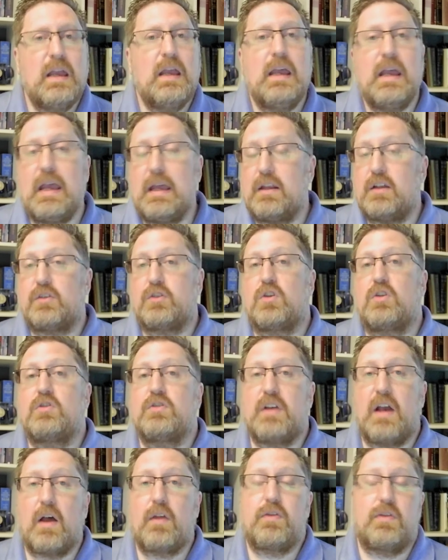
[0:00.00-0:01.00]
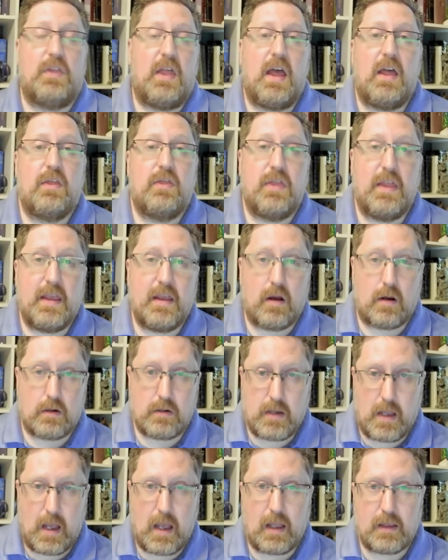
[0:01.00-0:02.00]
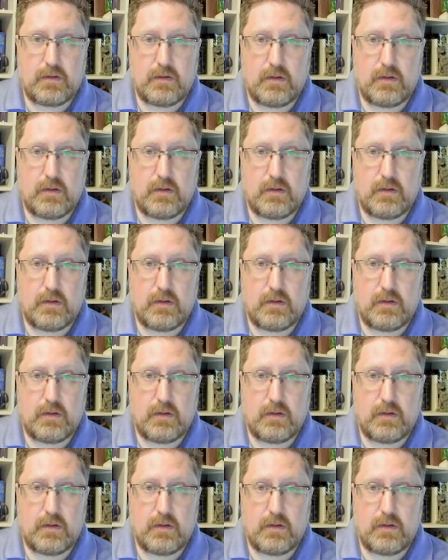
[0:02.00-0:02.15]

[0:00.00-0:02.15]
and it turns out that they are not.